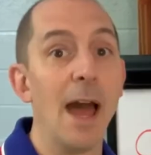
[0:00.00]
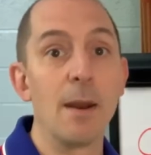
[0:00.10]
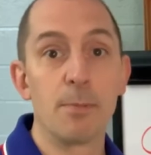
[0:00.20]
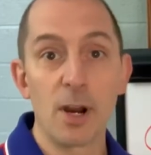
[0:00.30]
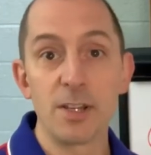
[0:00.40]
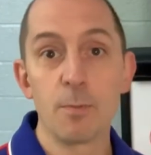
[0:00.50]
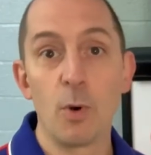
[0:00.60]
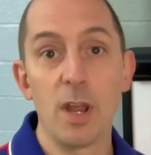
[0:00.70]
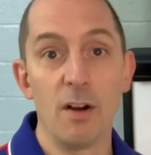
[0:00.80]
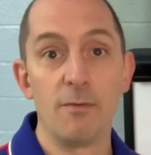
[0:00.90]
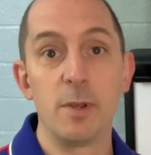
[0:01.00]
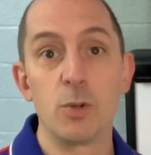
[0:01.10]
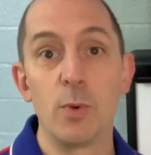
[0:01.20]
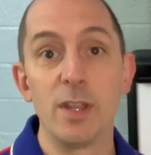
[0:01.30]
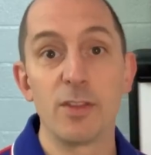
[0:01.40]
at a price point of
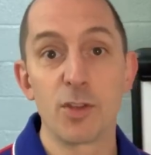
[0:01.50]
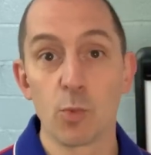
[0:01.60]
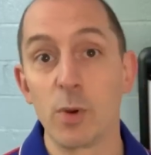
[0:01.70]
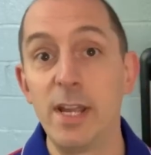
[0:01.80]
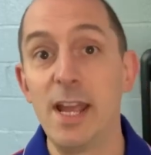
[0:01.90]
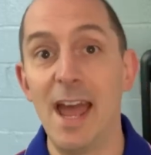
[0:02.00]
between three